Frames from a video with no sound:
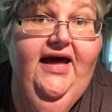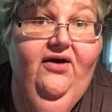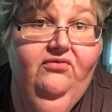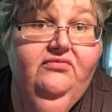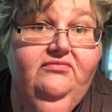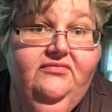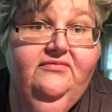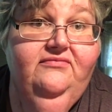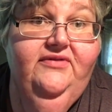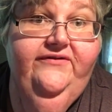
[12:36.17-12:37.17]
out
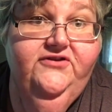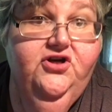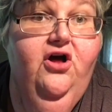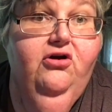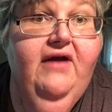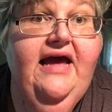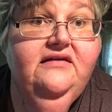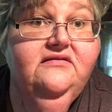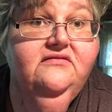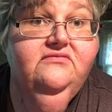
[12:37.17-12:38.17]
in the tall
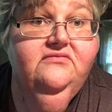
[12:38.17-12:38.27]
grass.